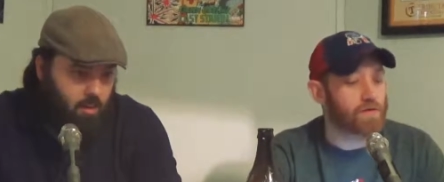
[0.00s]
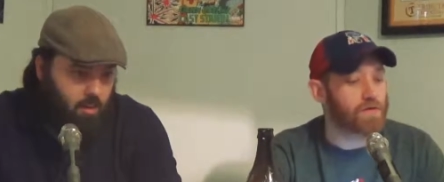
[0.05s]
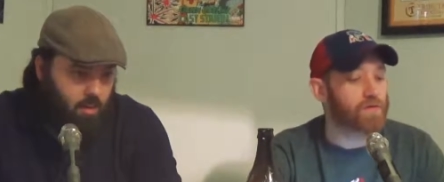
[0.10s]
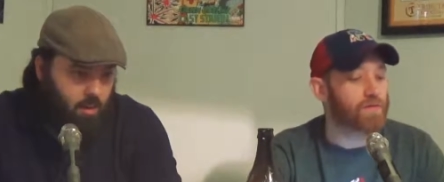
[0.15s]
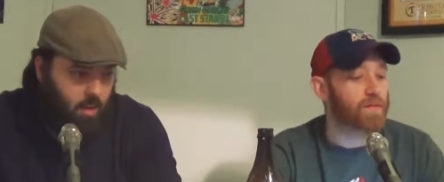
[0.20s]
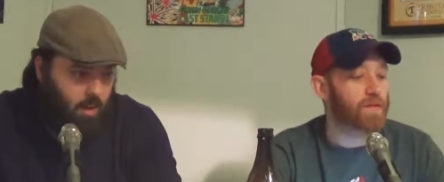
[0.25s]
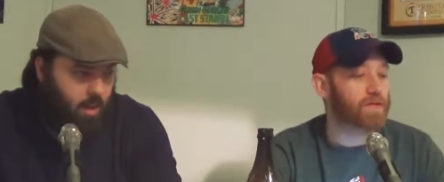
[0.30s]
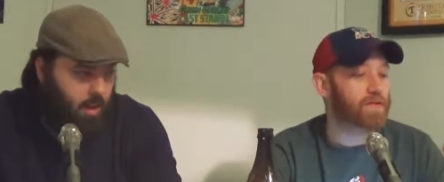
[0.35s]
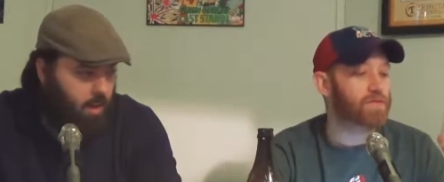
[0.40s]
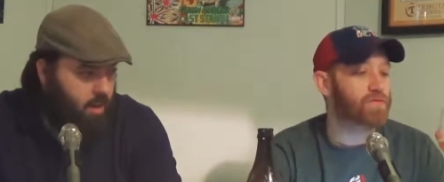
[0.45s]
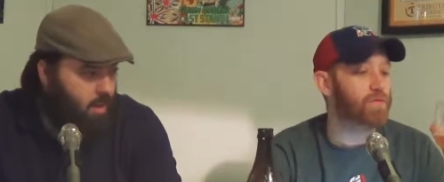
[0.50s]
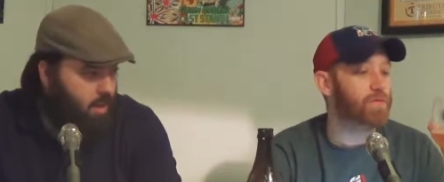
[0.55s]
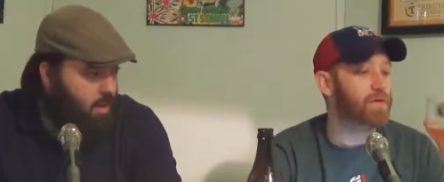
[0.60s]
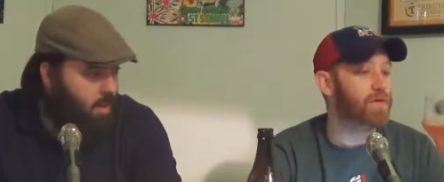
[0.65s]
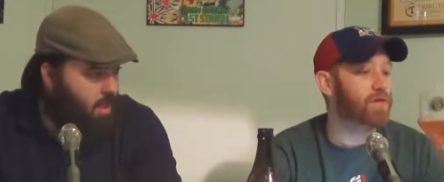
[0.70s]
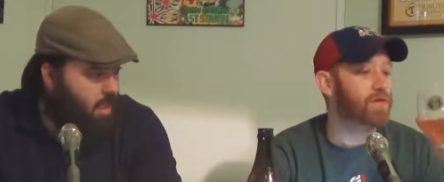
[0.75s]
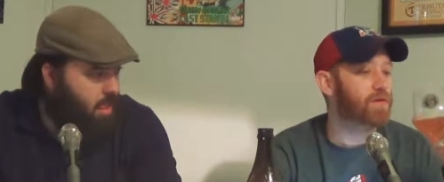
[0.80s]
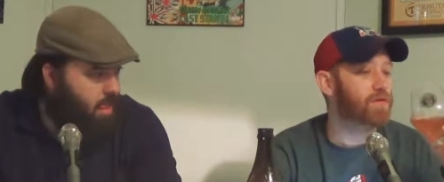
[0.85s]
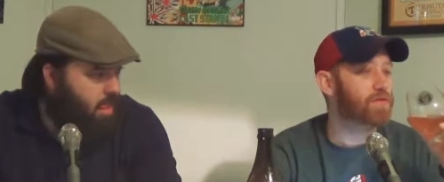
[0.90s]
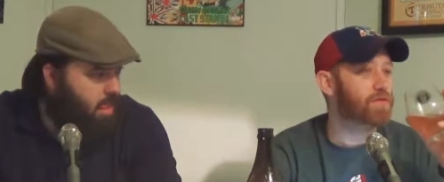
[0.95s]
Speaker 1: Do you feel like this would
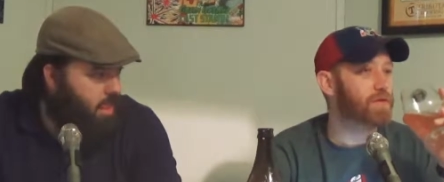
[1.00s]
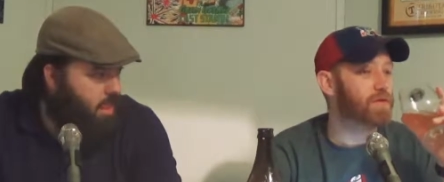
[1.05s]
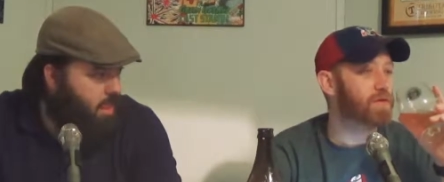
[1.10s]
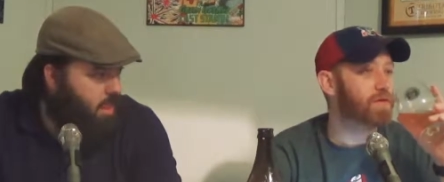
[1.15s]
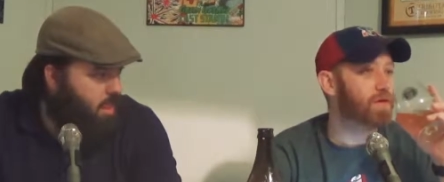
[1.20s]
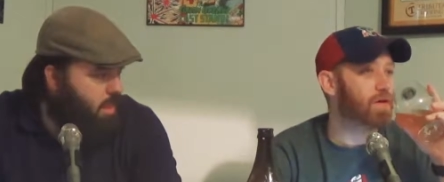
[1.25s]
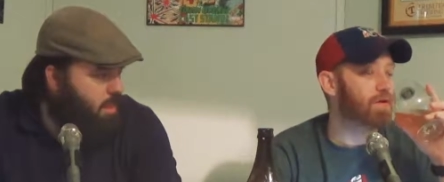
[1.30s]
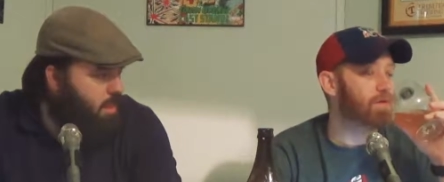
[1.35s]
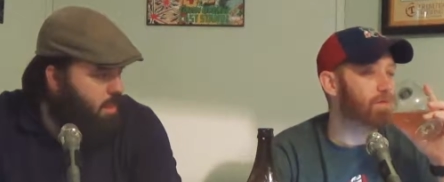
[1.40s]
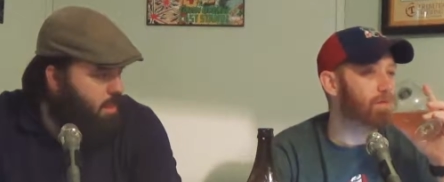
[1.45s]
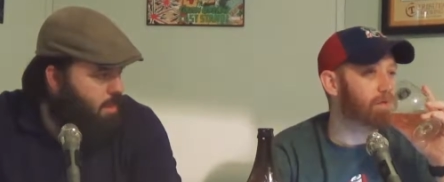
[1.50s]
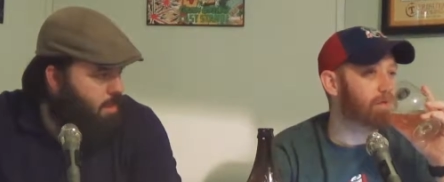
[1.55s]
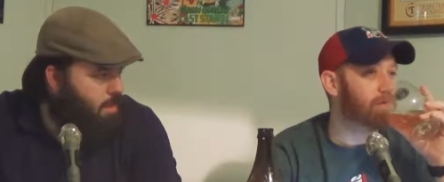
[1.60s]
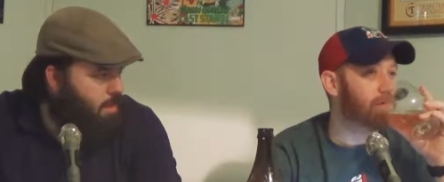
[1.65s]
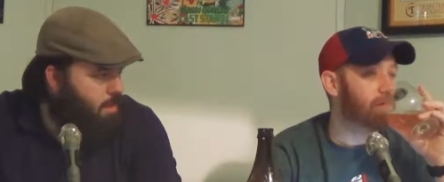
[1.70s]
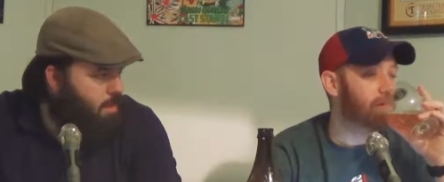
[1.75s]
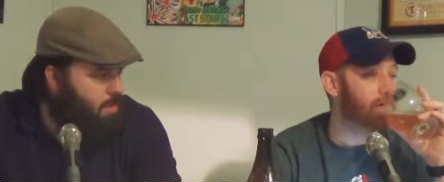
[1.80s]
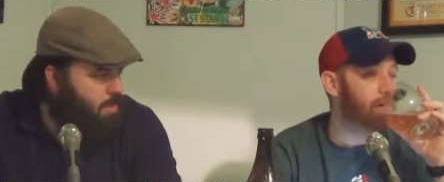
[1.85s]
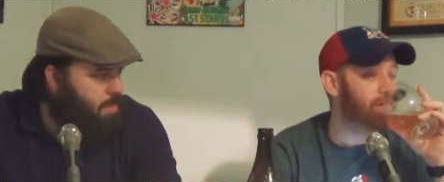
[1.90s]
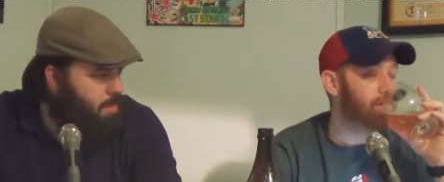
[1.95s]
be a good turn on for
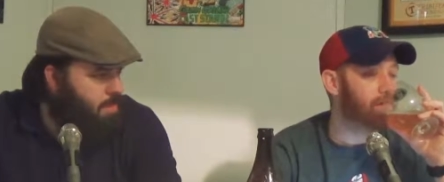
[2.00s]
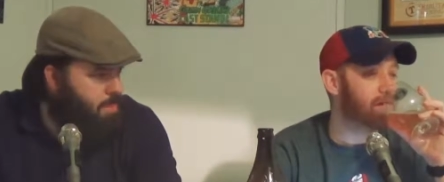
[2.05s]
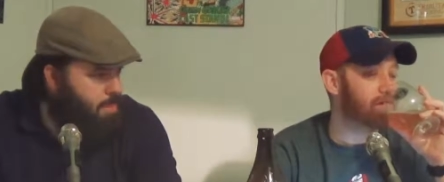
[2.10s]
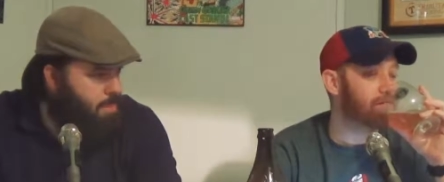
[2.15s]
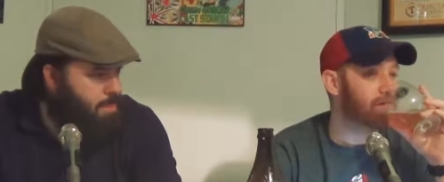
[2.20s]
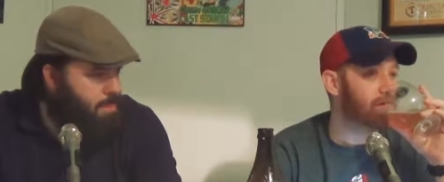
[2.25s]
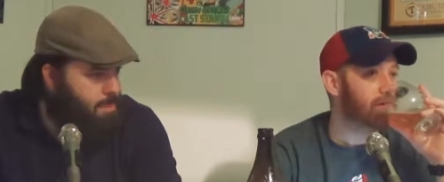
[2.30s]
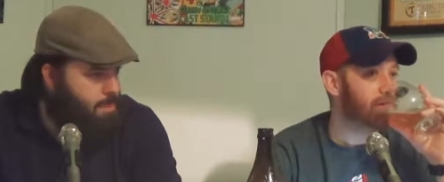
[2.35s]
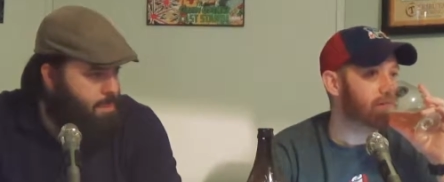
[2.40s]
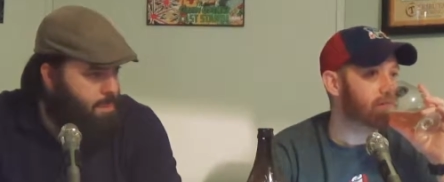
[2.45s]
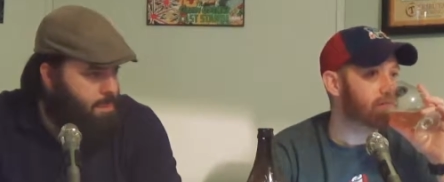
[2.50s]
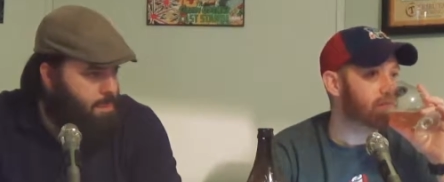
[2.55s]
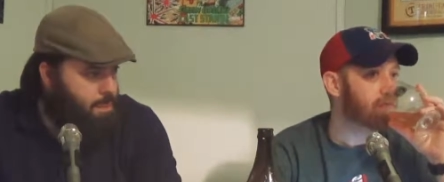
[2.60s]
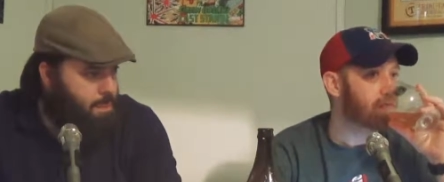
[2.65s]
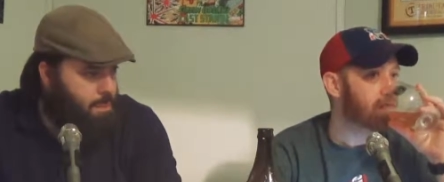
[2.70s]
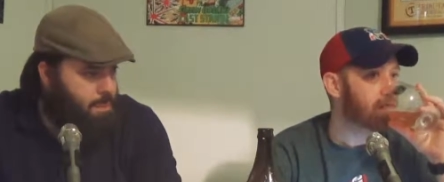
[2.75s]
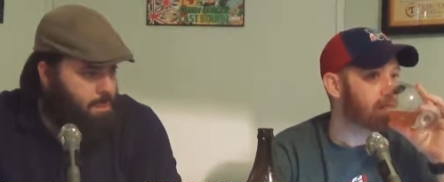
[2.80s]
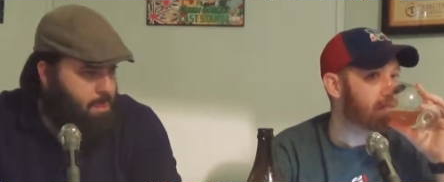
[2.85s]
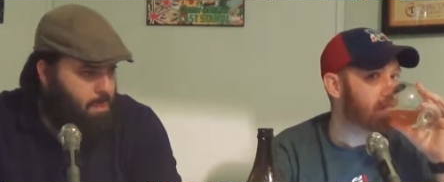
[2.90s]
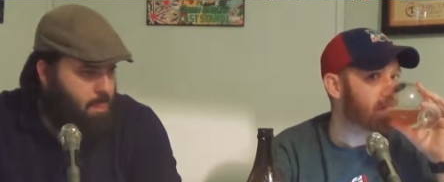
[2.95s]
non IPA drinkers?
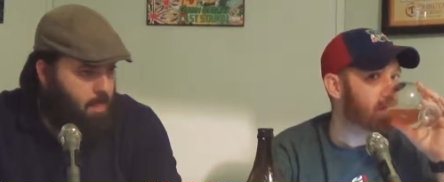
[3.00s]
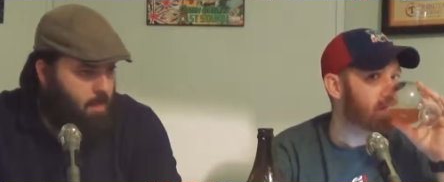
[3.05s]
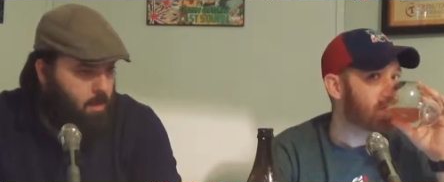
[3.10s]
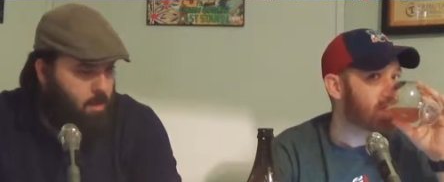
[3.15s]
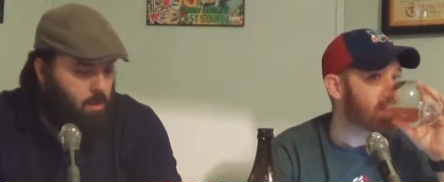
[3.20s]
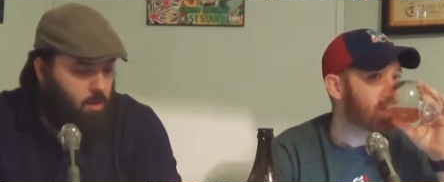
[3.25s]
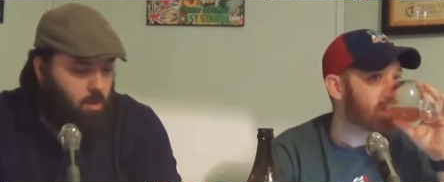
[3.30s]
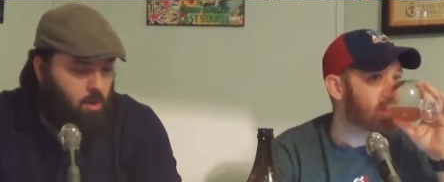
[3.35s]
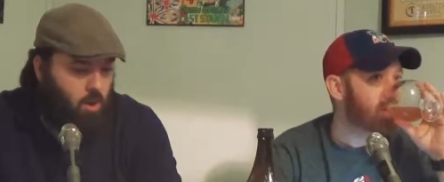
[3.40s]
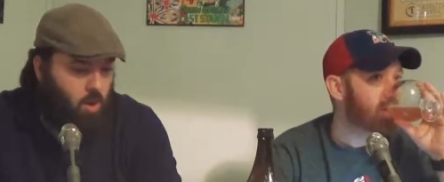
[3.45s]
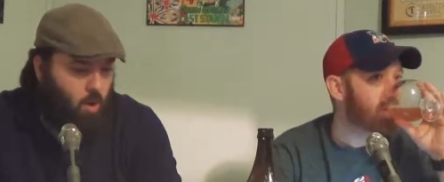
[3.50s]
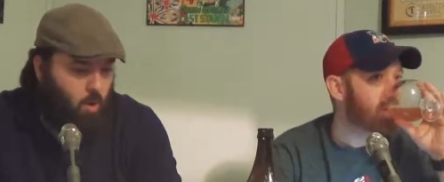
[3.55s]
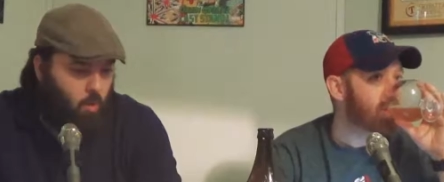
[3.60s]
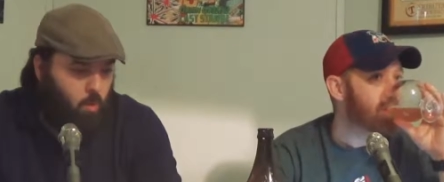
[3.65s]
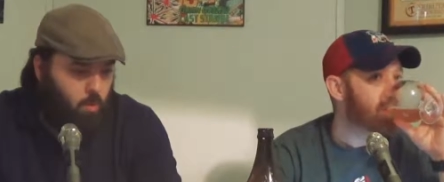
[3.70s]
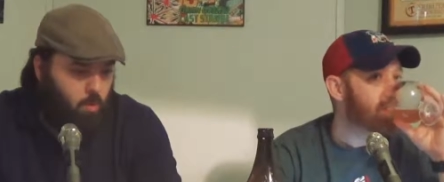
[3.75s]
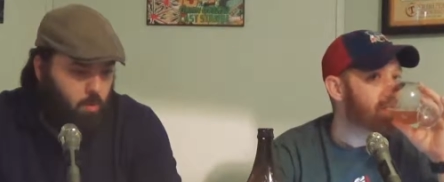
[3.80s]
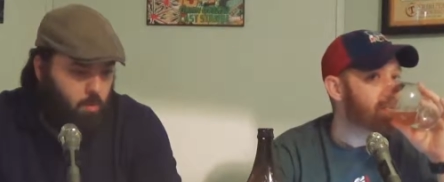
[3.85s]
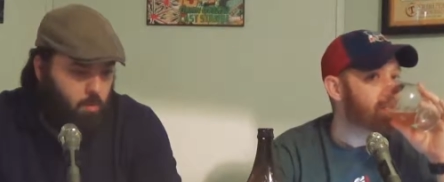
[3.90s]
No.